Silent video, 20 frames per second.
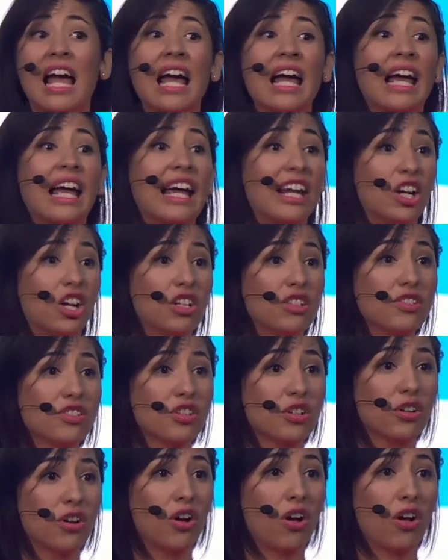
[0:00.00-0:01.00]
It also
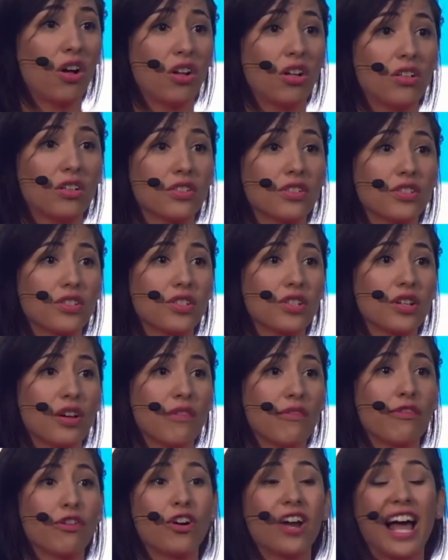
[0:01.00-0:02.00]
calls
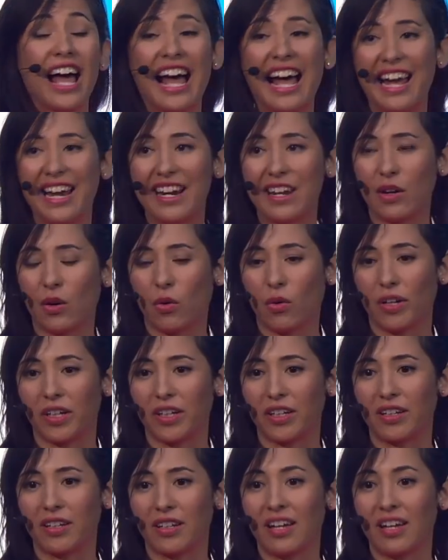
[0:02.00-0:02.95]
for adequate